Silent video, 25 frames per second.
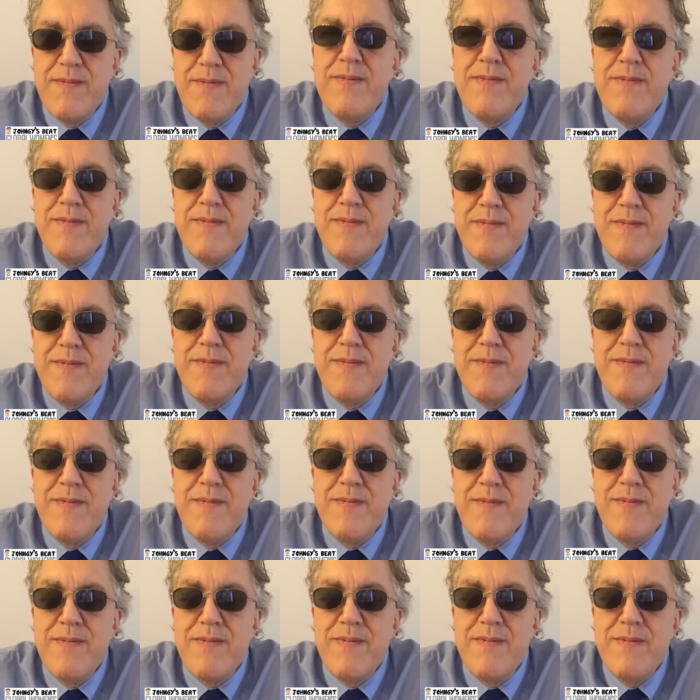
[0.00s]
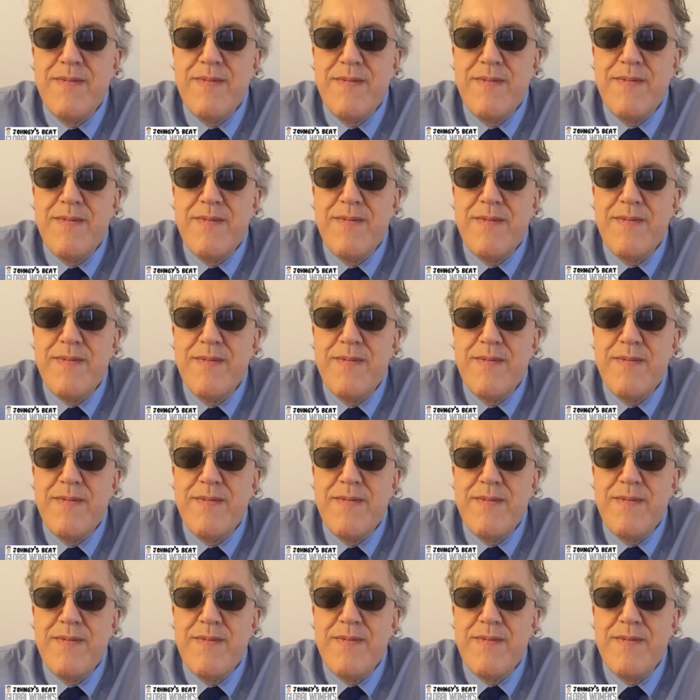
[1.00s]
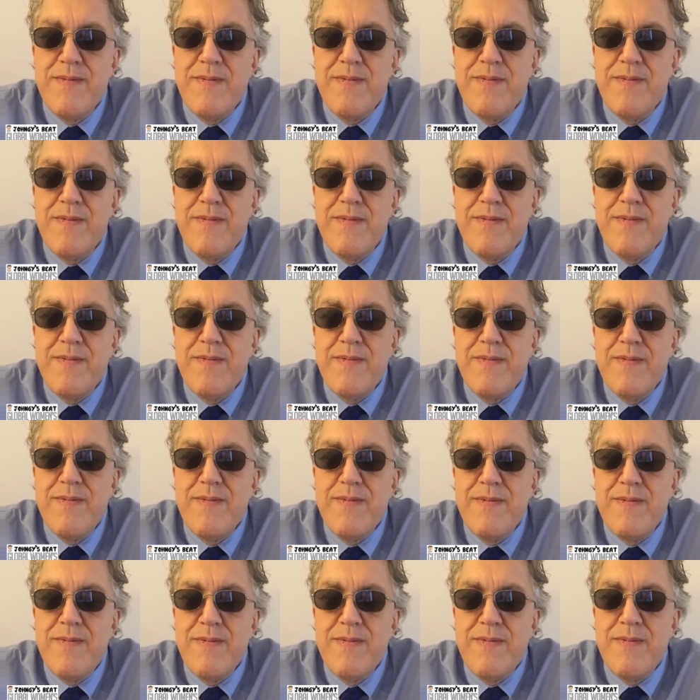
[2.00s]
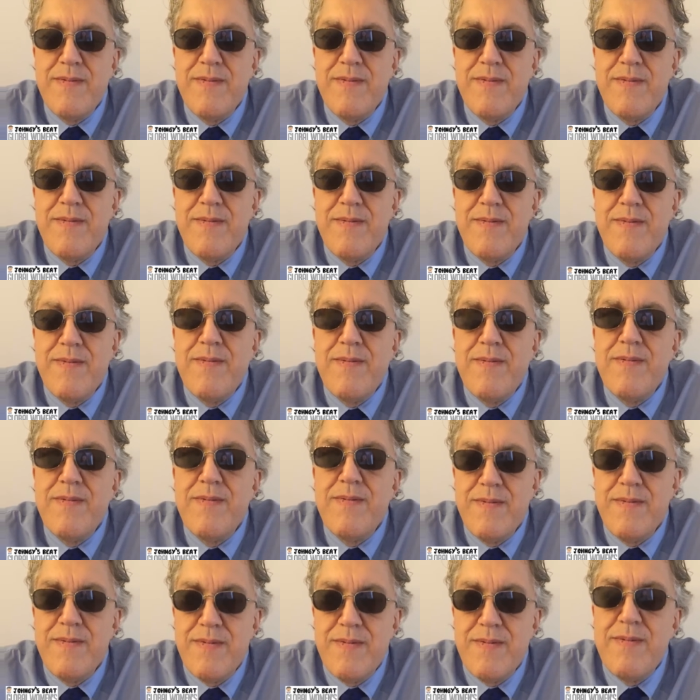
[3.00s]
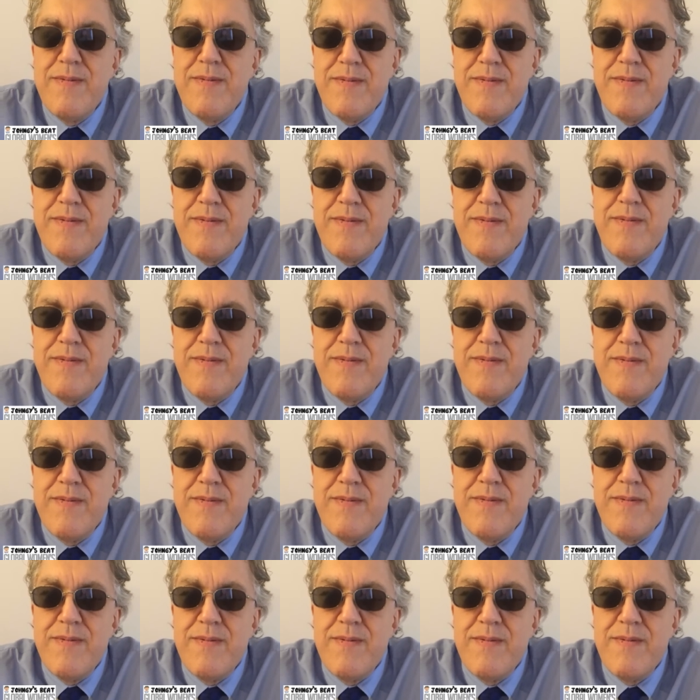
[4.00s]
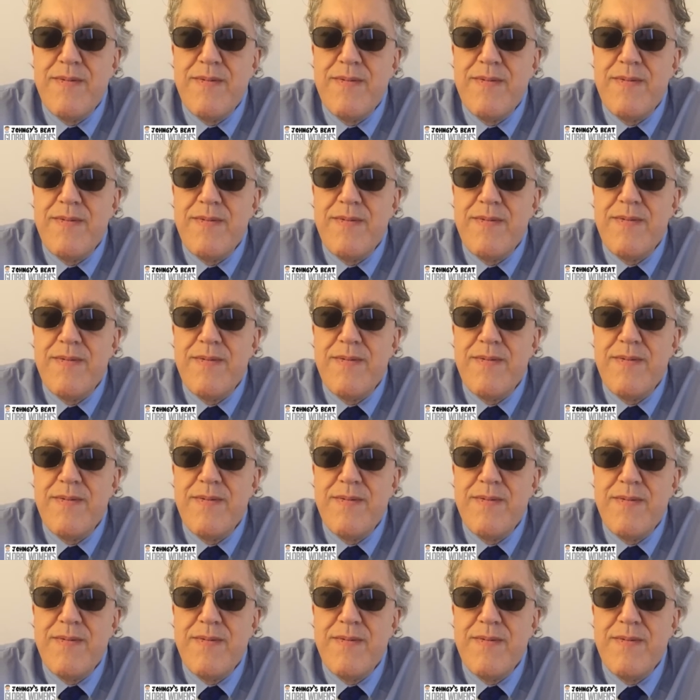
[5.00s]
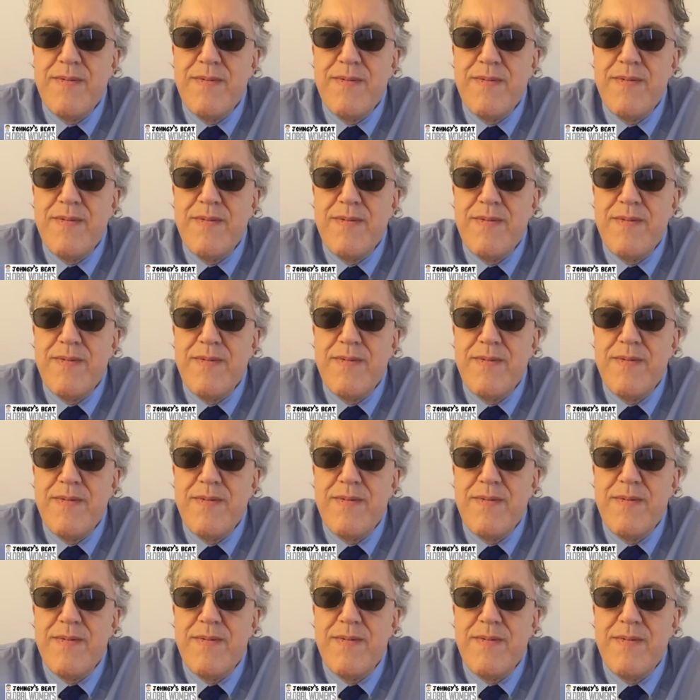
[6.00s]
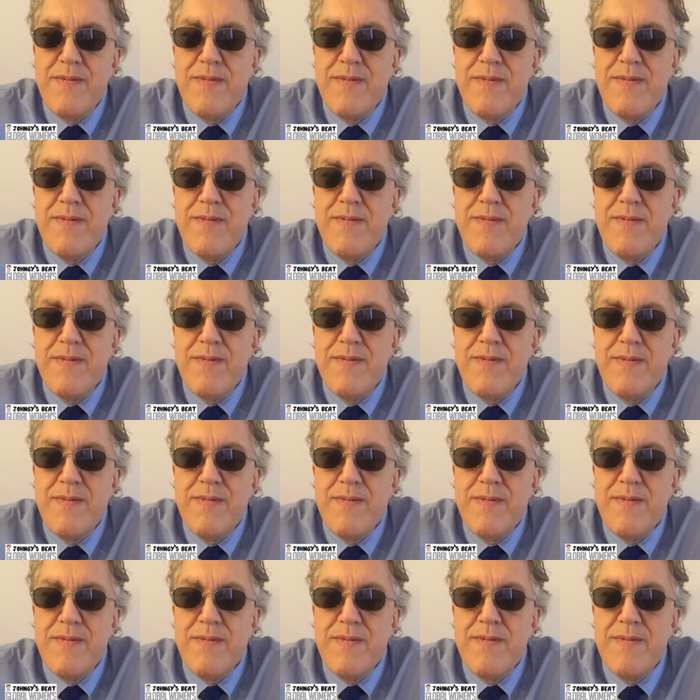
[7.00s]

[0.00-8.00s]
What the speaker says: (silent)